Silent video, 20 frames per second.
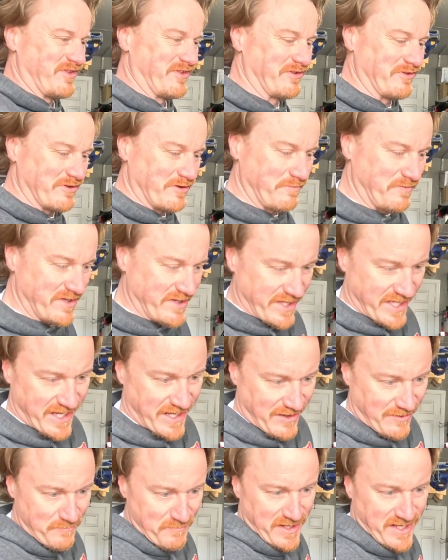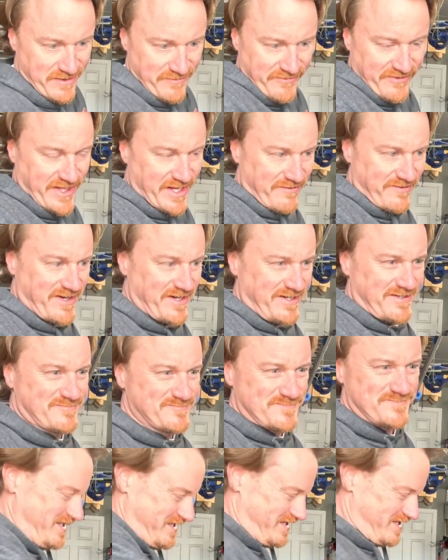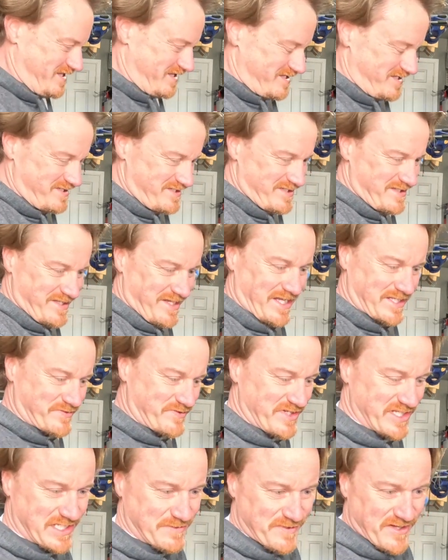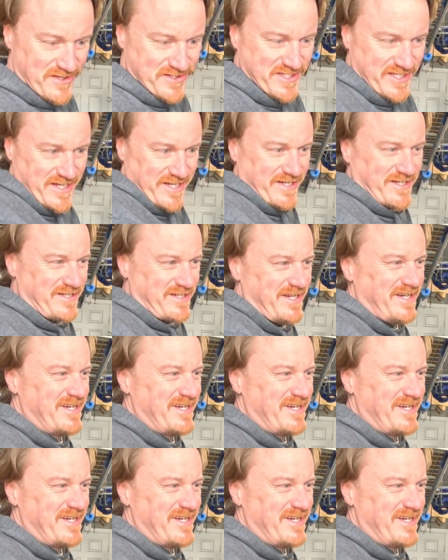a little bit like a mint flavor. That's what it smells like.